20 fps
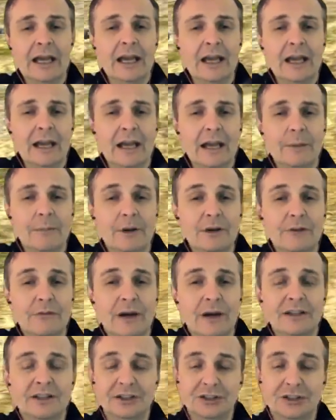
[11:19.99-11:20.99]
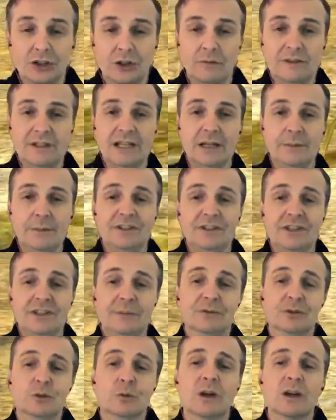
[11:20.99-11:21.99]
advantage over the enemy team.
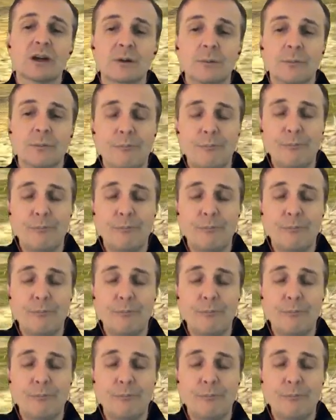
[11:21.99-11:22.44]
So we're going to